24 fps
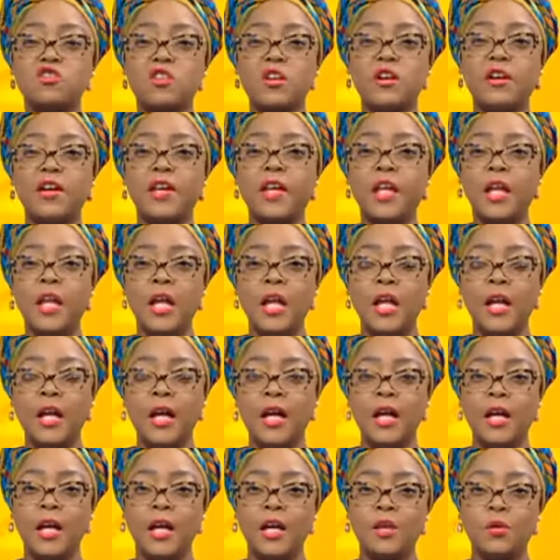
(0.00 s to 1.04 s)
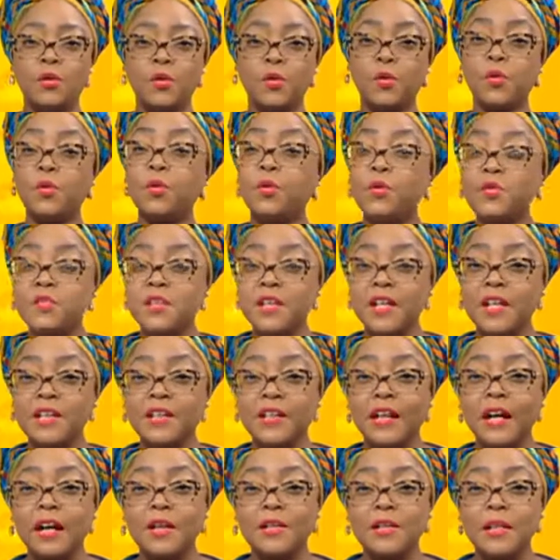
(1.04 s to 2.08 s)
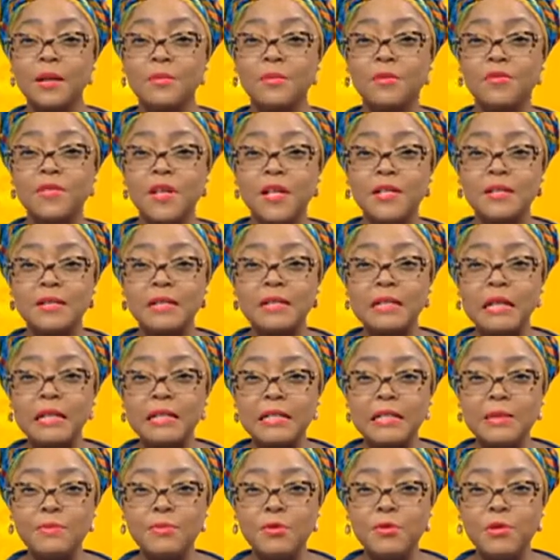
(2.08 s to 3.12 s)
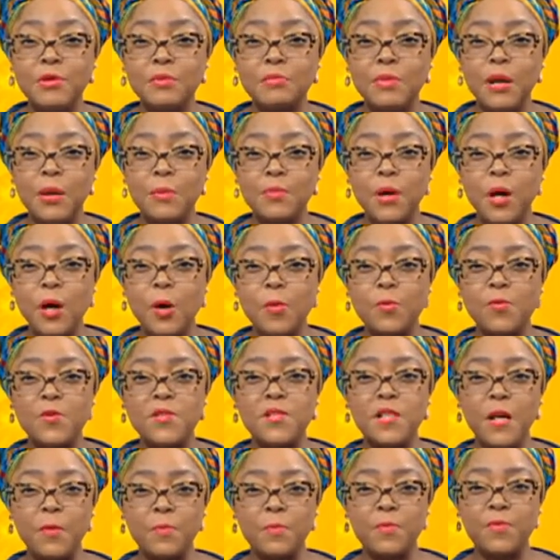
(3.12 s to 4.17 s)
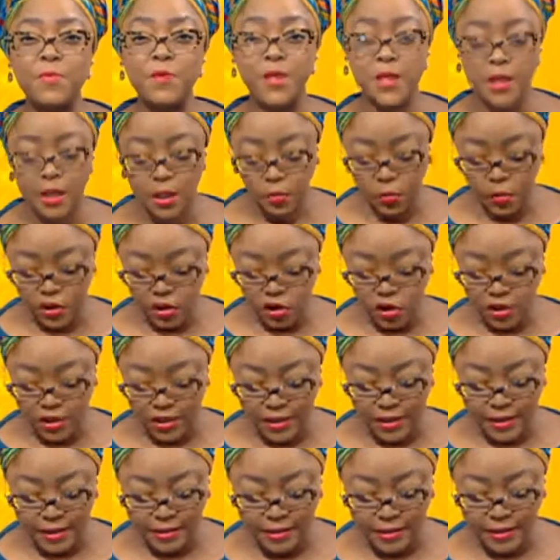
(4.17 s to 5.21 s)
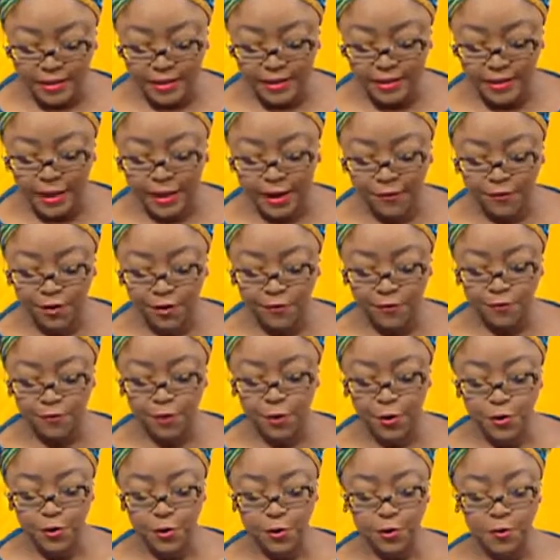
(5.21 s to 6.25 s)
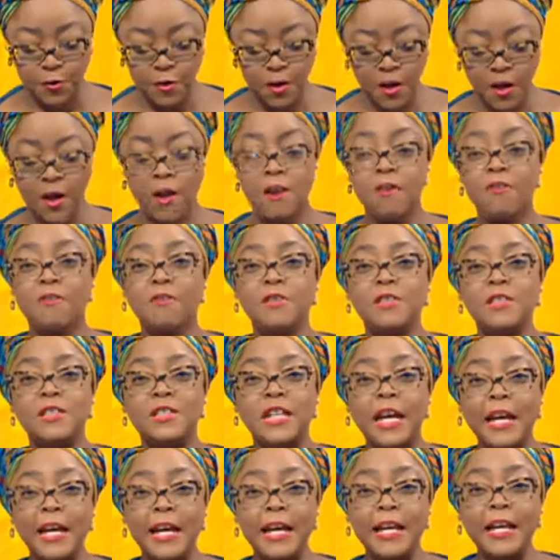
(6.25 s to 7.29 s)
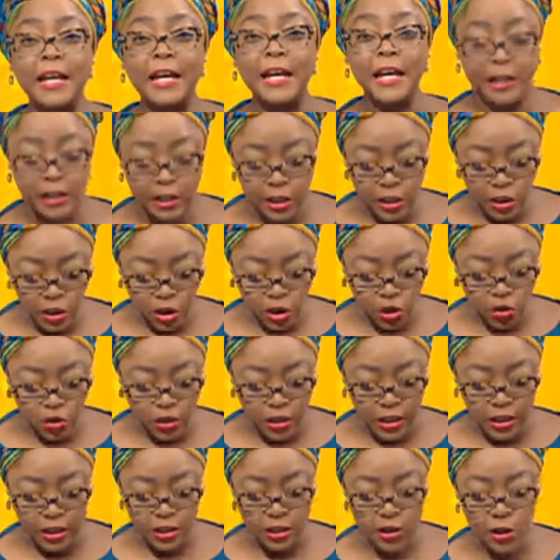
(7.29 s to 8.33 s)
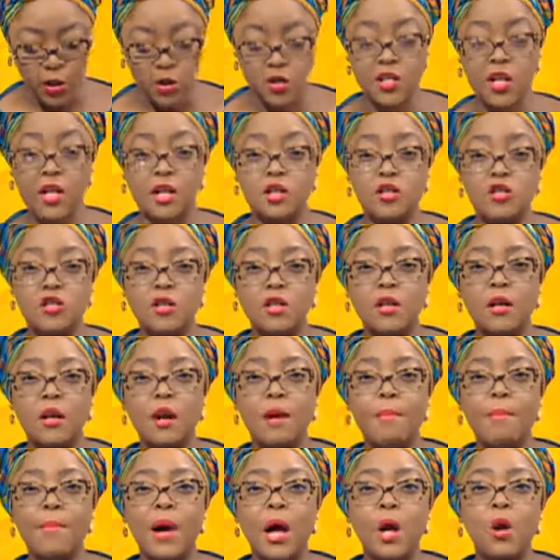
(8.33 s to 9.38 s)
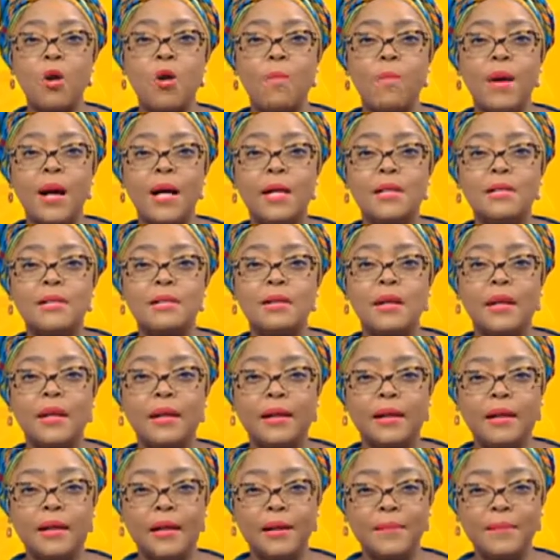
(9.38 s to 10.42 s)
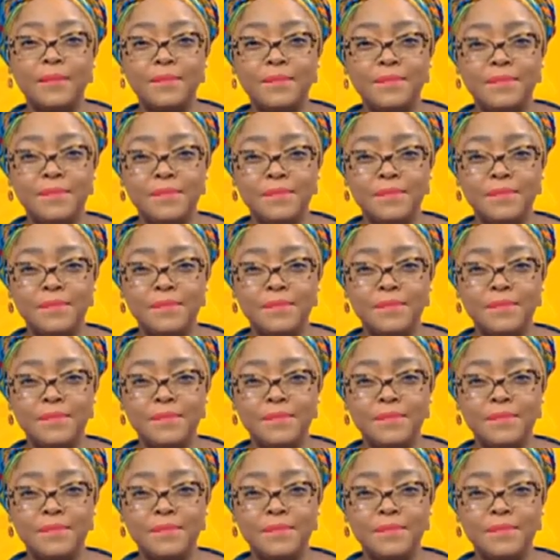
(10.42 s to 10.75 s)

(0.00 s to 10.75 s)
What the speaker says: and sharing your thoughts on the outcome of that study. Board member of SAPVIA, which is the South African Photovoltaic Industry Association, Maloba Tshehla.